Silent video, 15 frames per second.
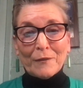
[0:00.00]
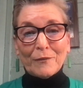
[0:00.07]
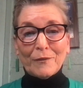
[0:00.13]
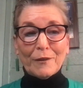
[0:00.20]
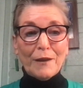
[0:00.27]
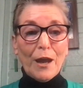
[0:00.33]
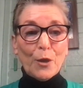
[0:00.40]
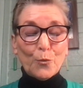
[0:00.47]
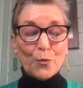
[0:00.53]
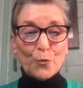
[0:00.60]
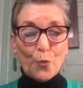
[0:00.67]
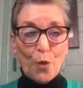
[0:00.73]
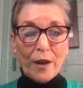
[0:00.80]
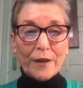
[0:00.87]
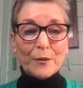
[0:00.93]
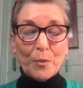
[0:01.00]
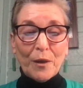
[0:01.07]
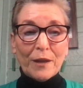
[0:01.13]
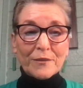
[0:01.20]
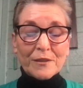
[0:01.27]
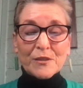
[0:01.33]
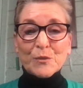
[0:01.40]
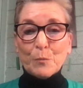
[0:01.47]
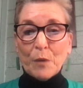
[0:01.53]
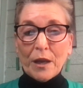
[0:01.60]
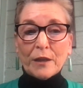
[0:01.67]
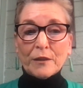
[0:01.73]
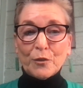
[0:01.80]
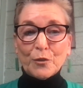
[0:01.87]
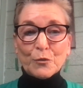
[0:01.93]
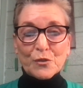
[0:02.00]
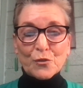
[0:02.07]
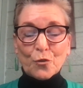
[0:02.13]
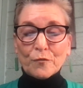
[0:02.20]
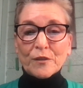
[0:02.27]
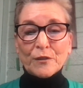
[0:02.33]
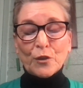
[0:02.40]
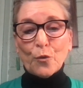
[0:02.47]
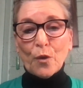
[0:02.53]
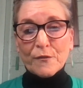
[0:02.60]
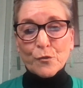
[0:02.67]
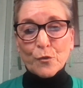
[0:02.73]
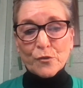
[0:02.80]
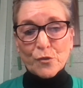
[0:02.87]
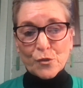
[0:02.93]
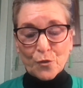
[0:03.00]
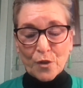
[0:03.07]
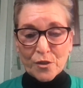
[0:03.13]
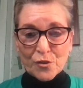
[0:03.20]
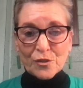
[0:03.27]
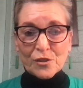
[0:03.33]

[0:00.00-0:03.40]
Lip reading: that I would write about this man who served in the Graves Registration